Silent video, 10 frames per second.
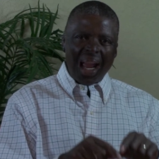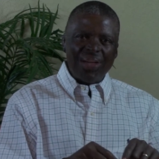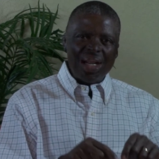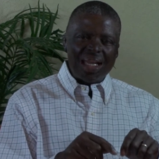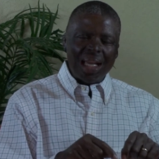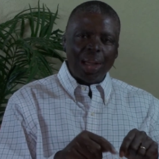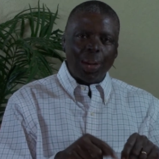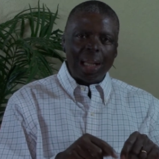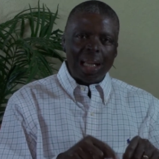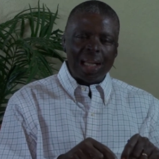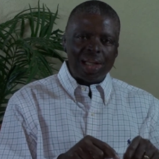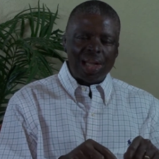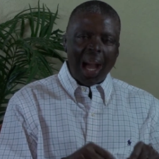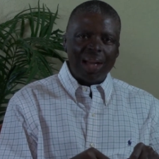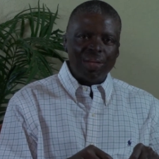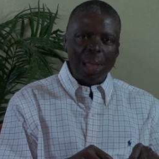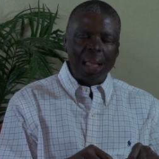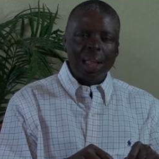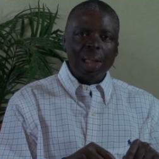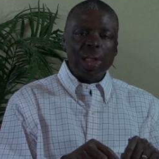everything on the inside of
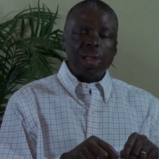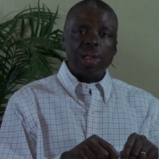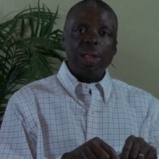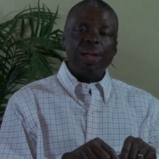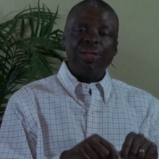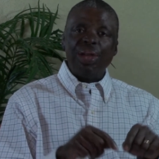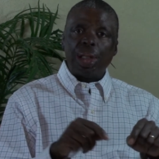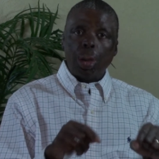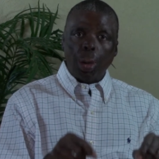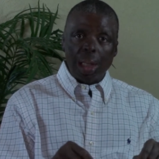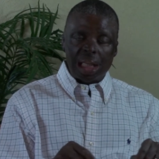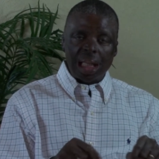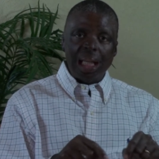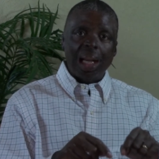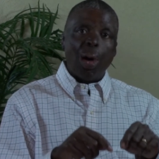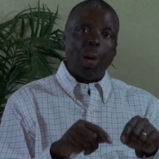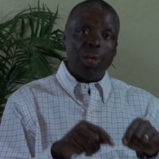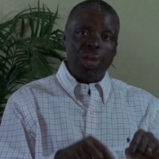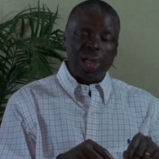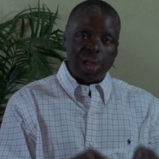me to live victoriously
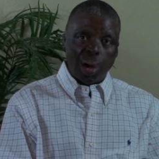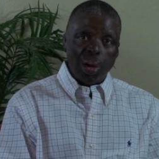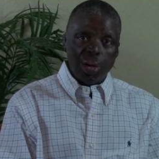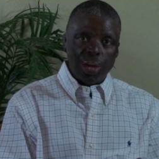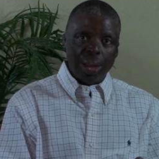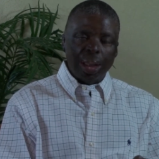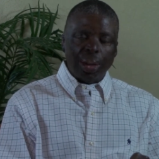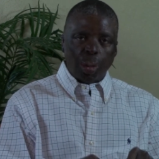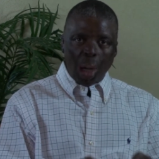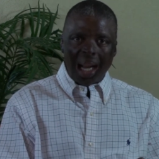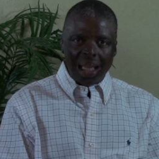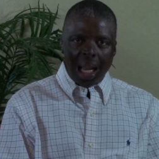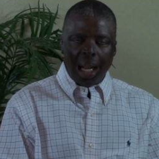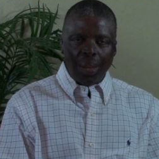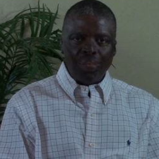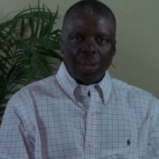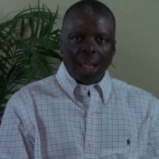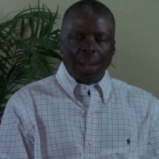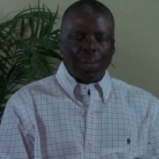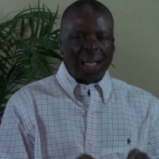on this earth right now,
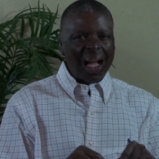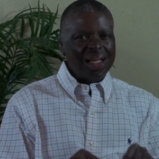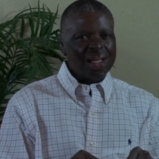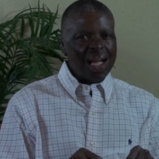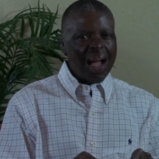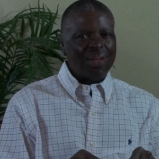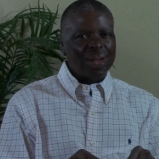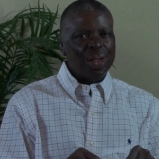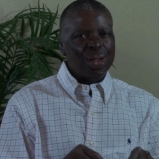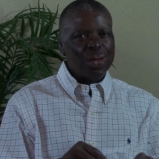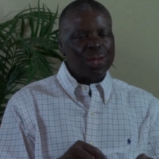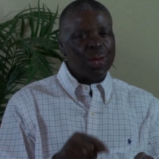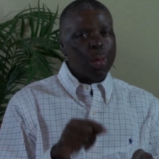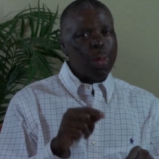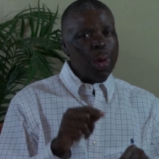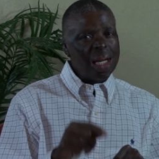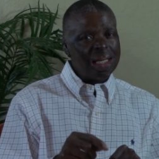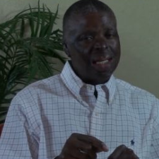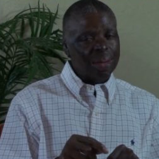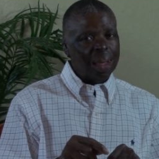but I just have to use the
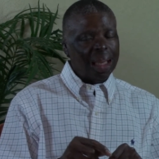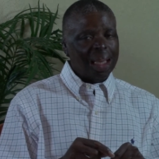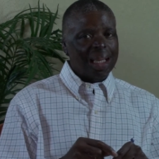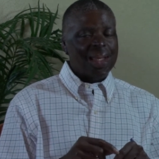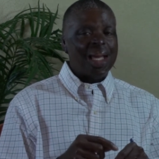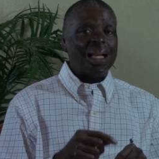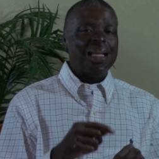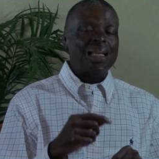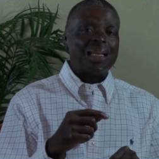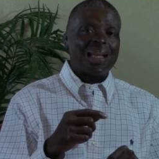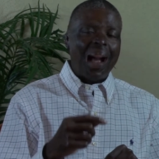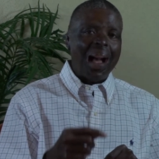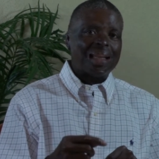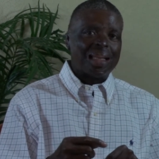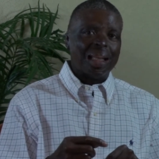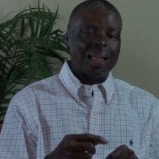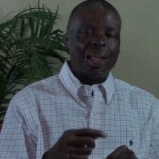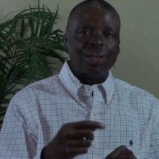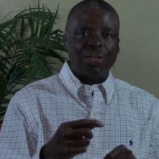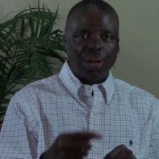wisdom that He is constantly
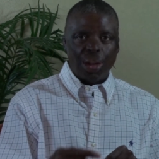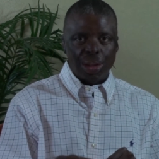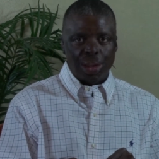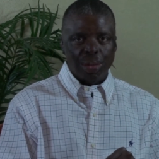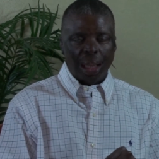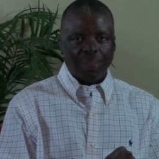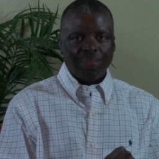conferring to me.